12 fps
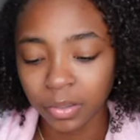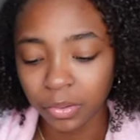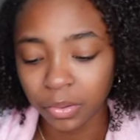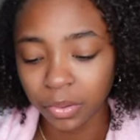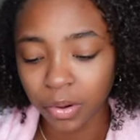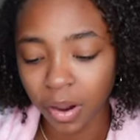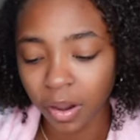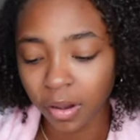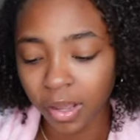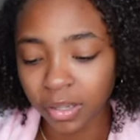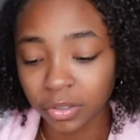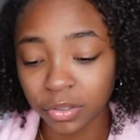do all
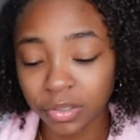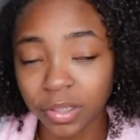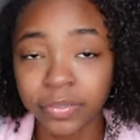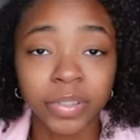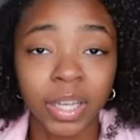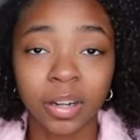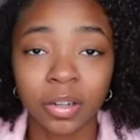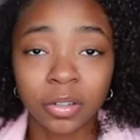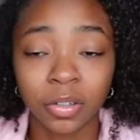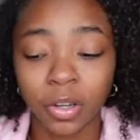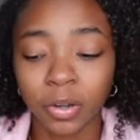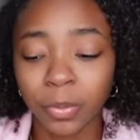extra stuff that I
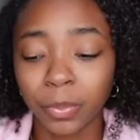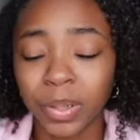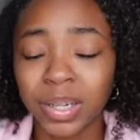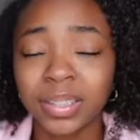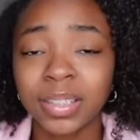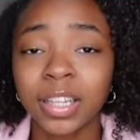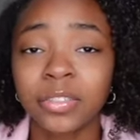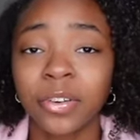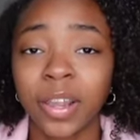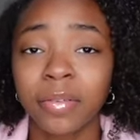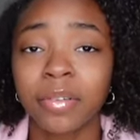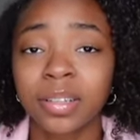don't know but it takes
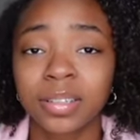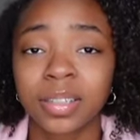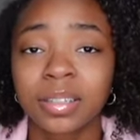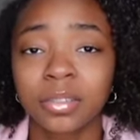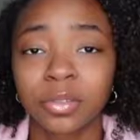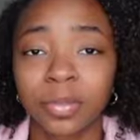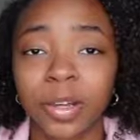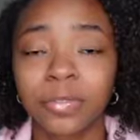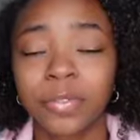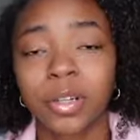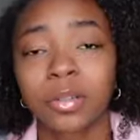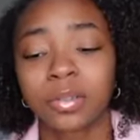forever to send it to my
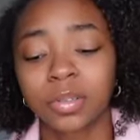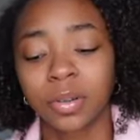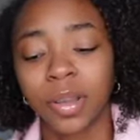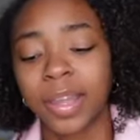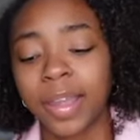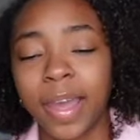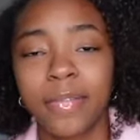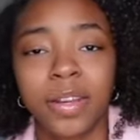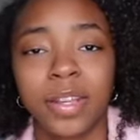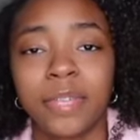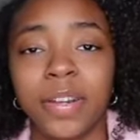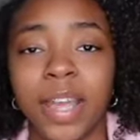phone so I haven't
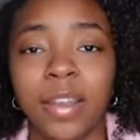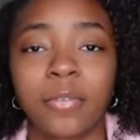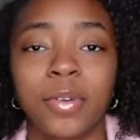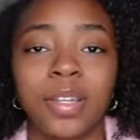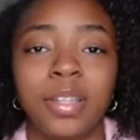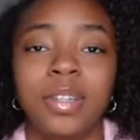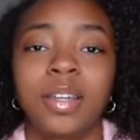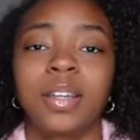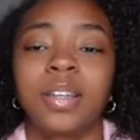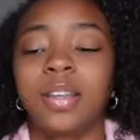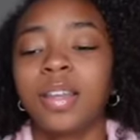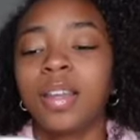even like really done
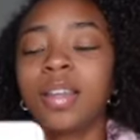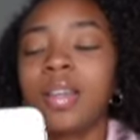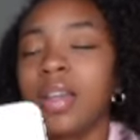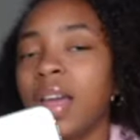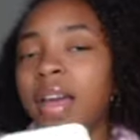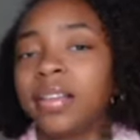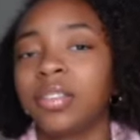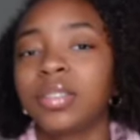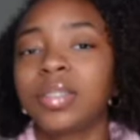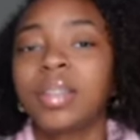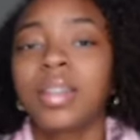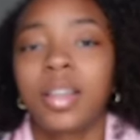it yet I
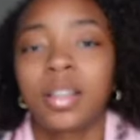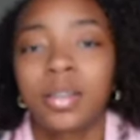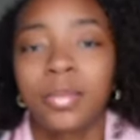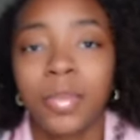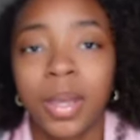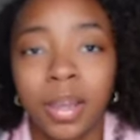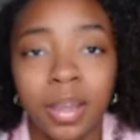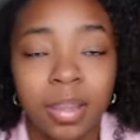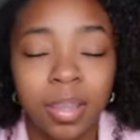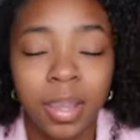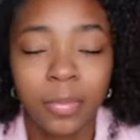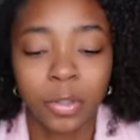just connect my
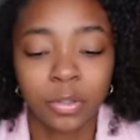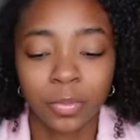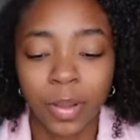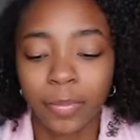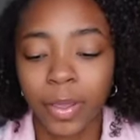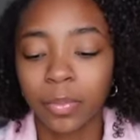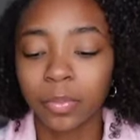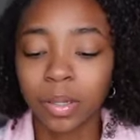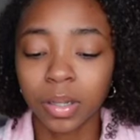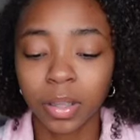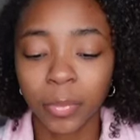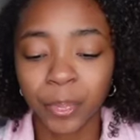camera to my
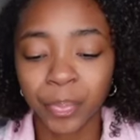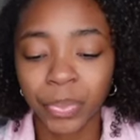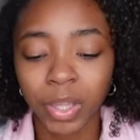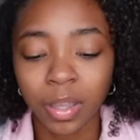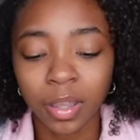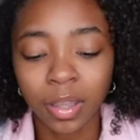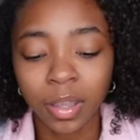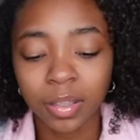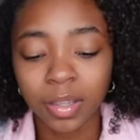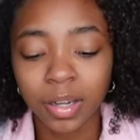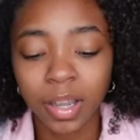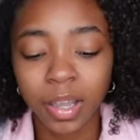MacBook
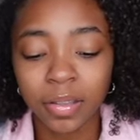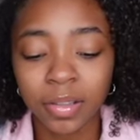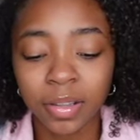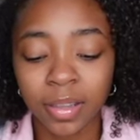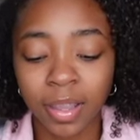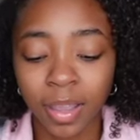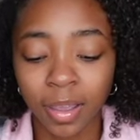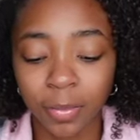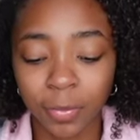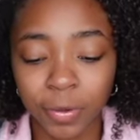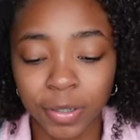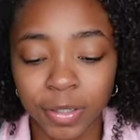then I have the
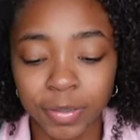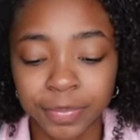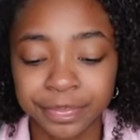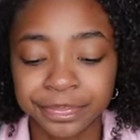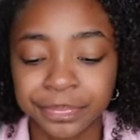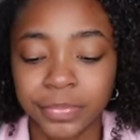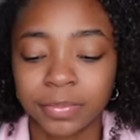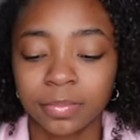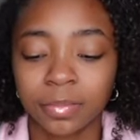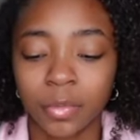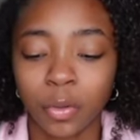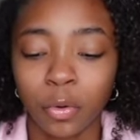camera
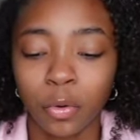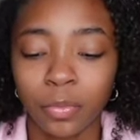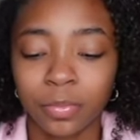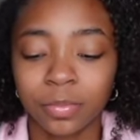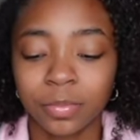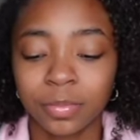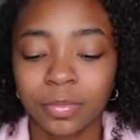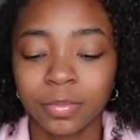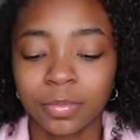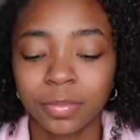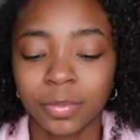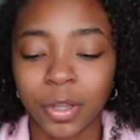Ooh,
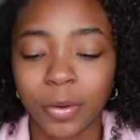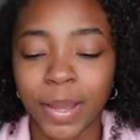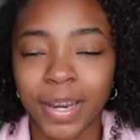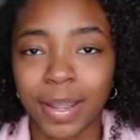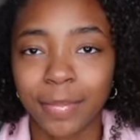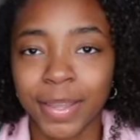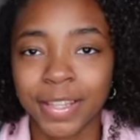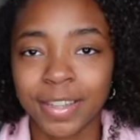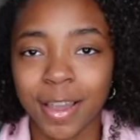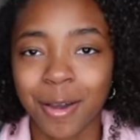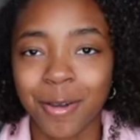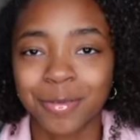don't mind that mess
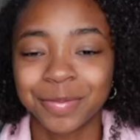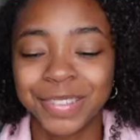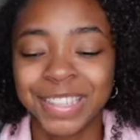y'all